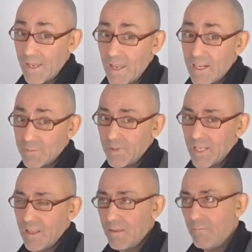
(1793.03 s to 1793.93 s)

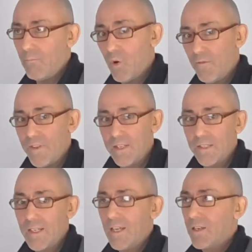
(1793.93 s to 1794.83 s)
explicate more of
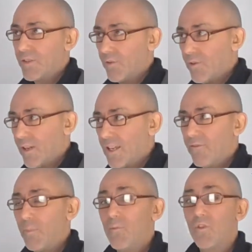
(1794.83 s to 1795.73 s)
this, so give
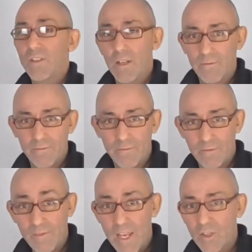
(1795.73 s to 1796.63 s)
a bit more
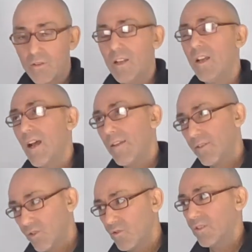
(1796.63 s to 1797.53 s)
self-reflection, and the
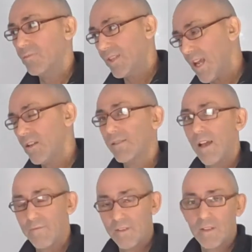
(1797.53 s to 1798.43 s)
students themselves
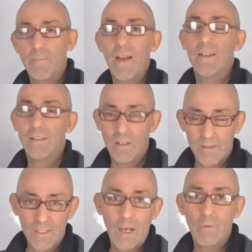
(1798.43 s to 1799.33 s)
have this capacity to
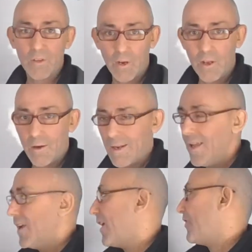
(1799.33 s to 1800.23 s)
understand what's going on,
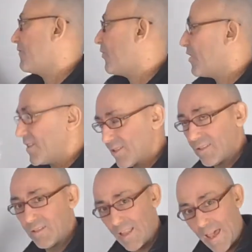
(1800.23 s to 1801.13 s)
and therefore there's
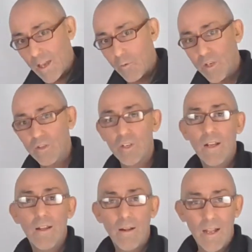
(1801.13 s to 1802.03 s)
this language,
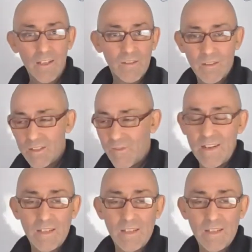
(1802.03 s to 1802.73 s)
and it's very